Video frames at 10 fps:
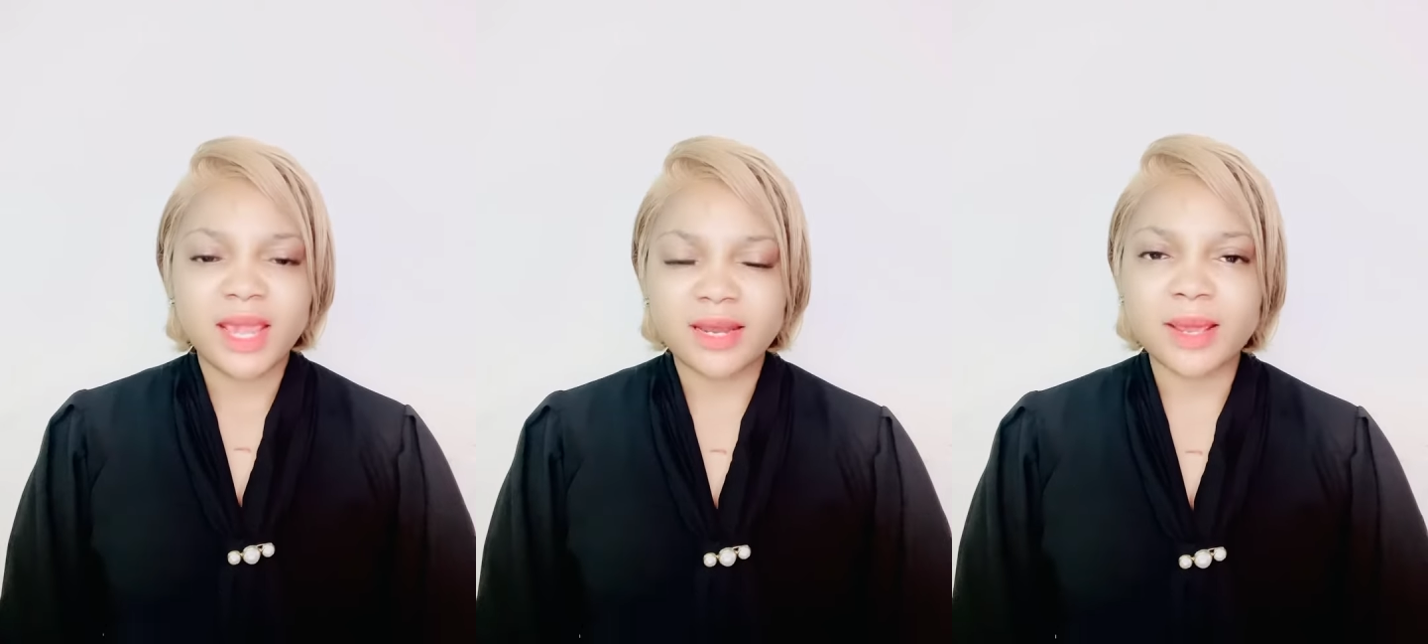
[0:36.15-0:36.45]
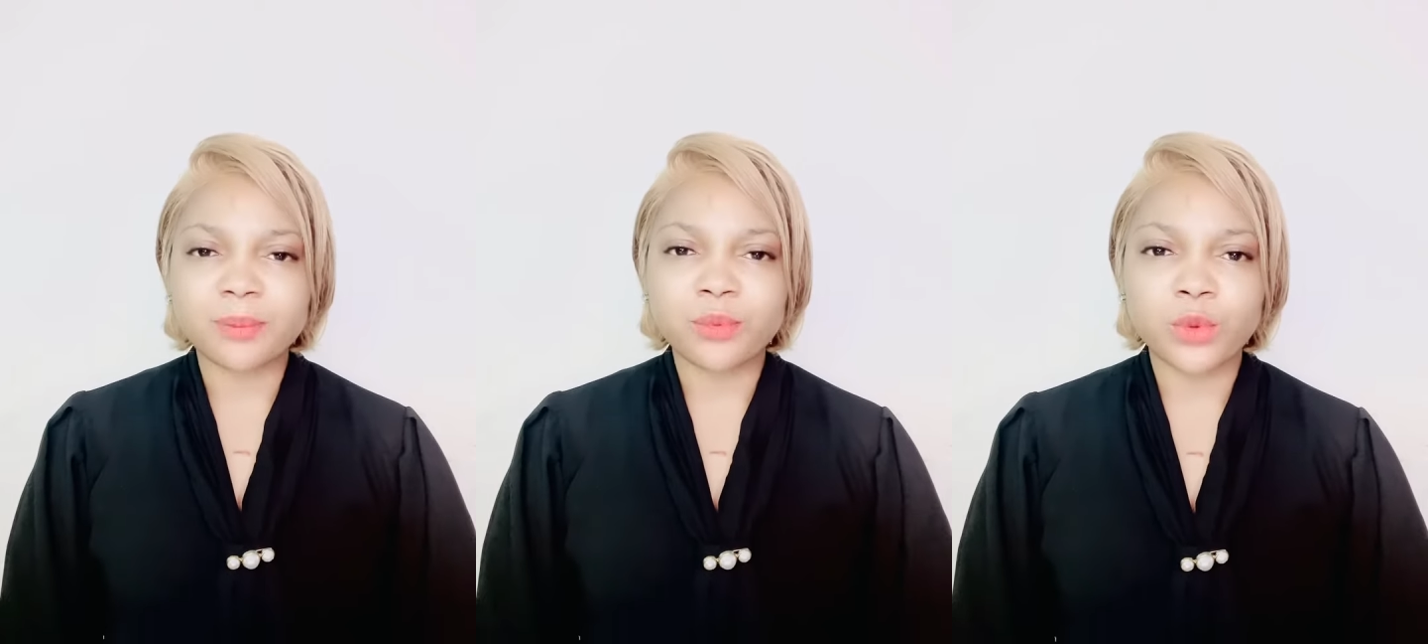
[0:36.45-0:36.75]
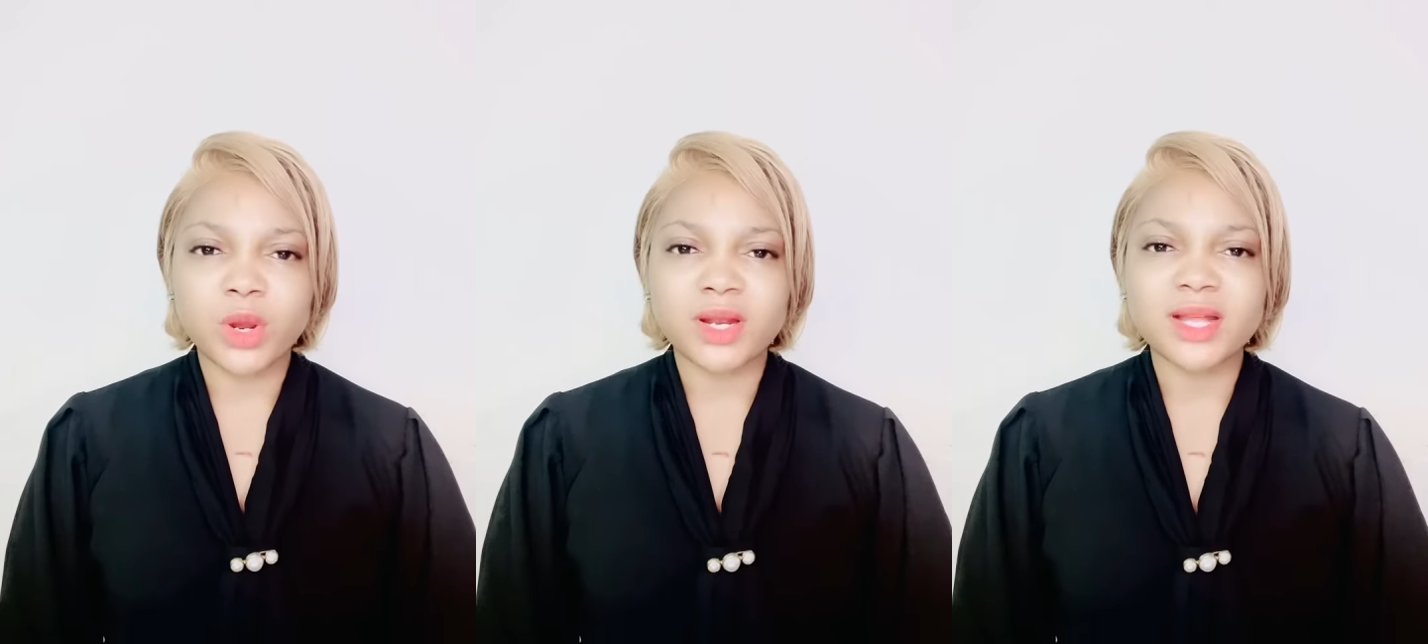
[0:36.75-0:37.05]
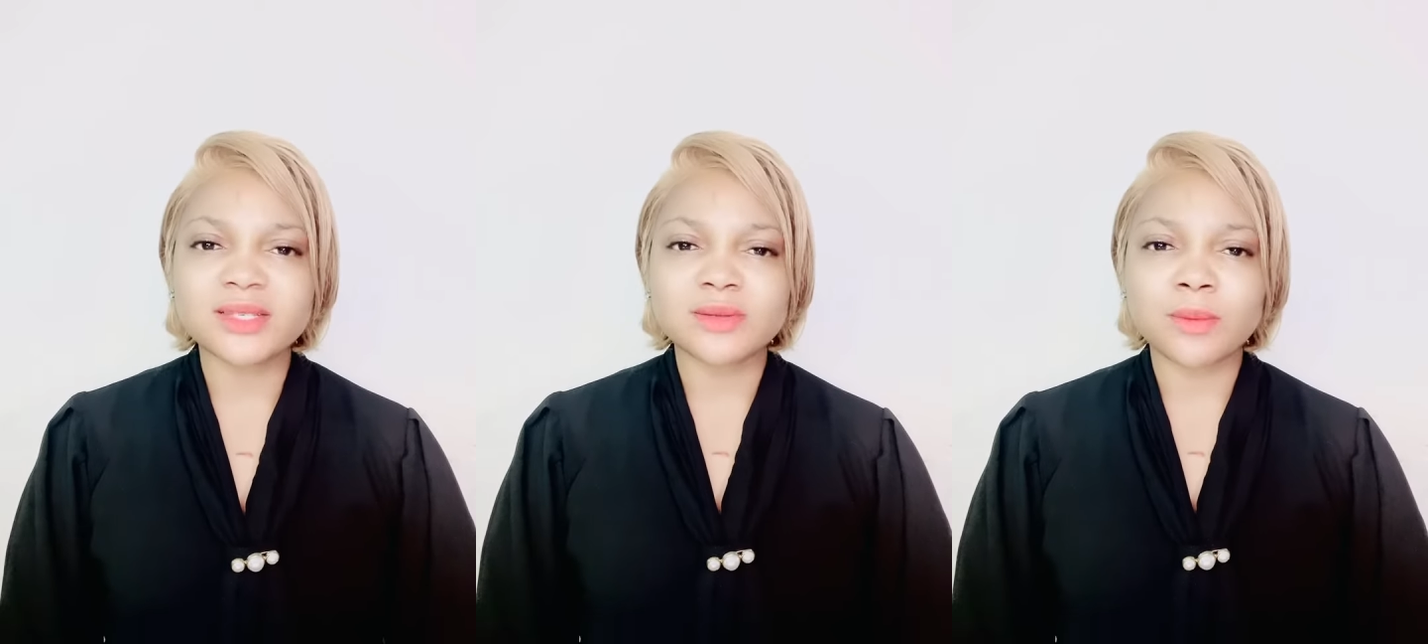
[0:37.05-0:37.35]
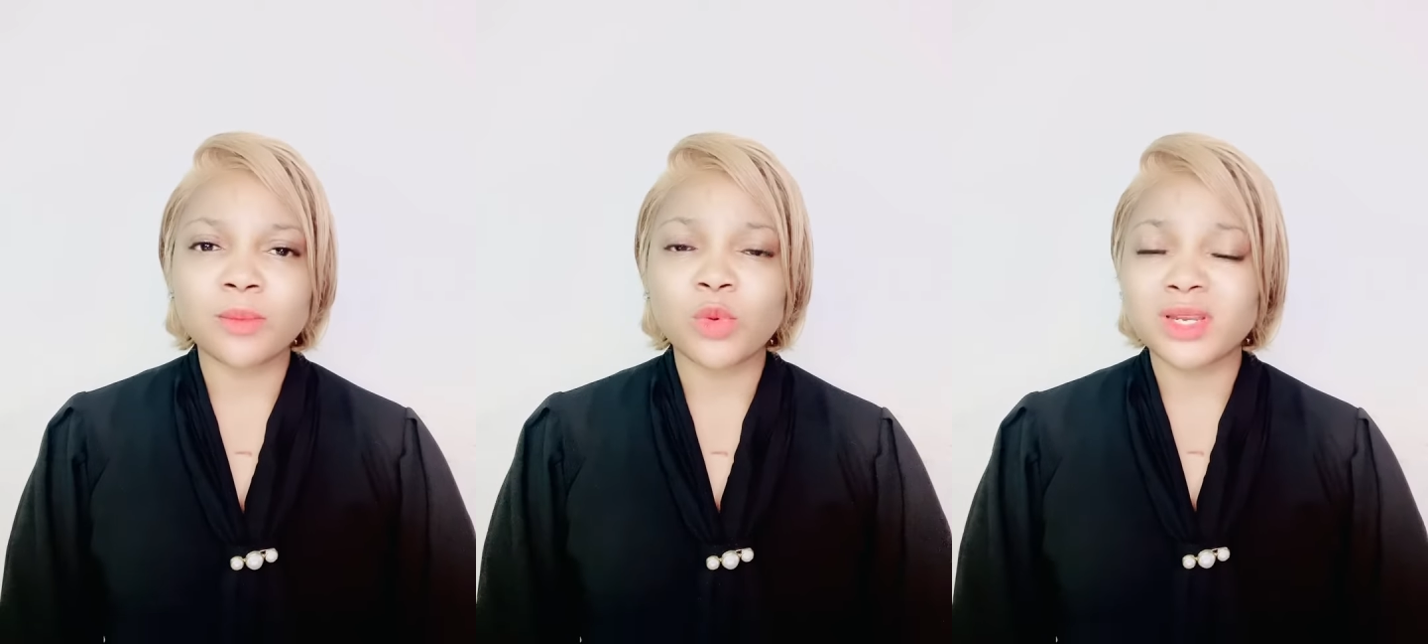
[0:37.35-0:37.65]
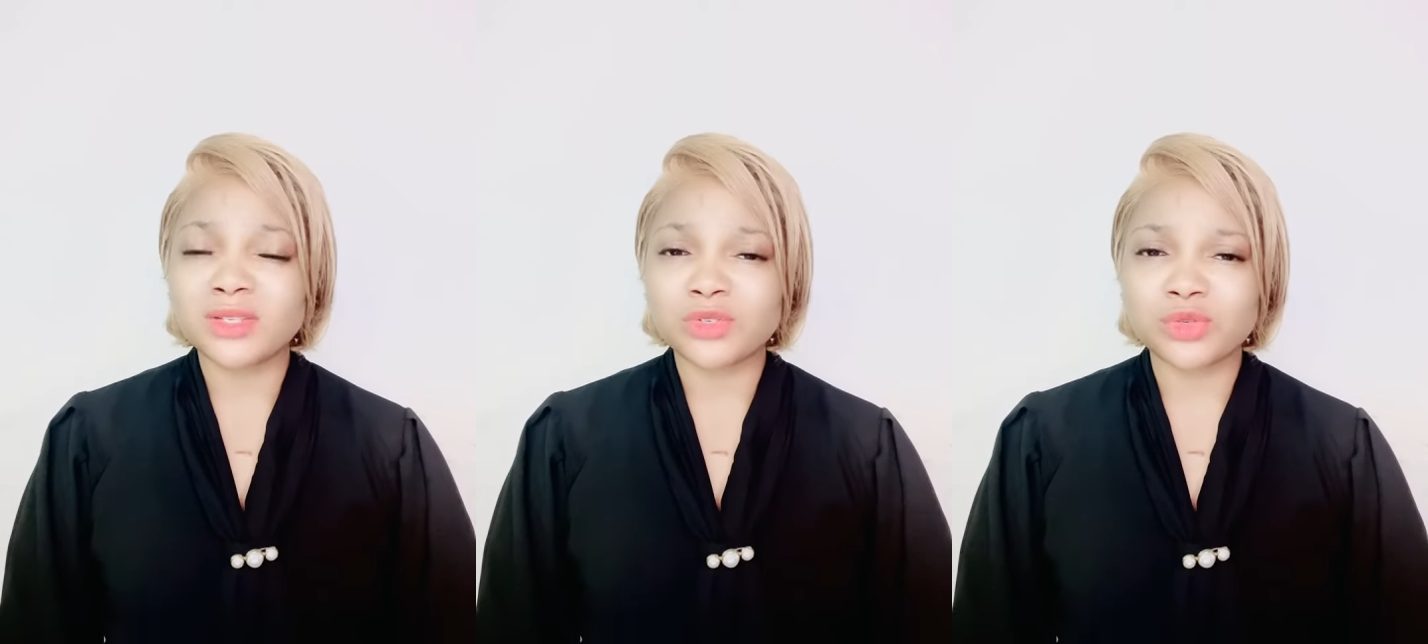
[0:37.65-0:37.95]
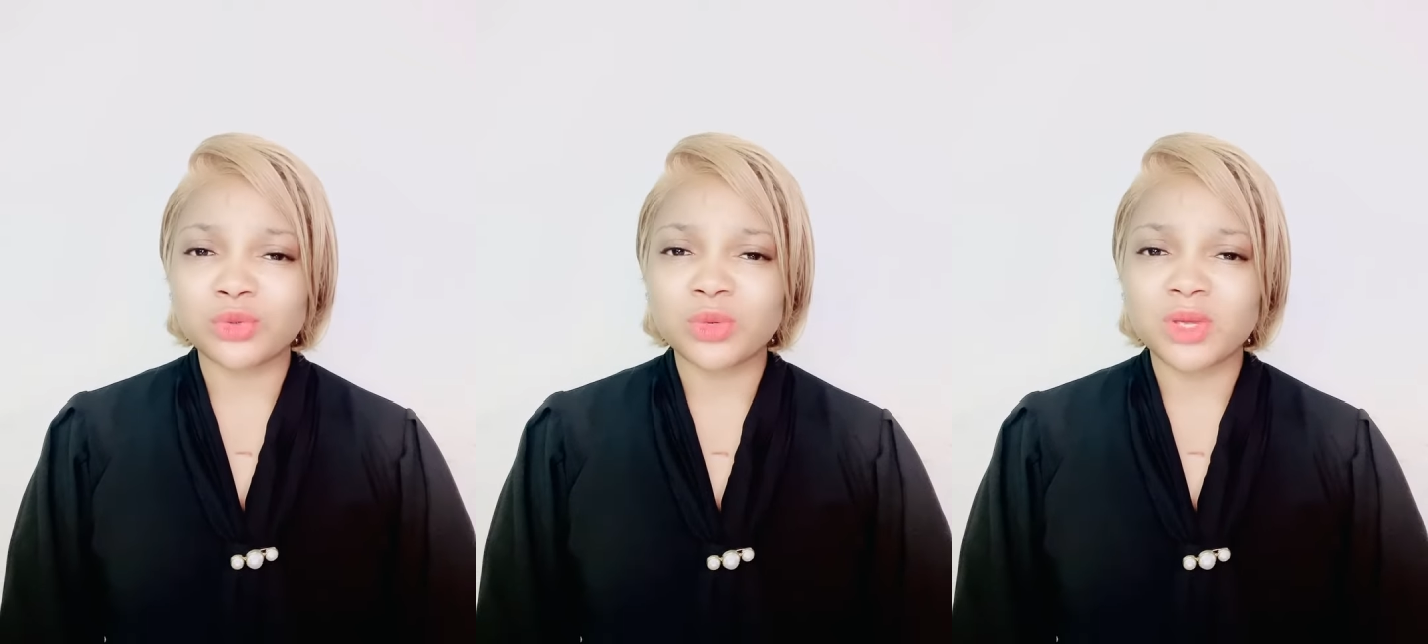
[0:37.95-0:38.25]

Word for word: And I pray that someone is you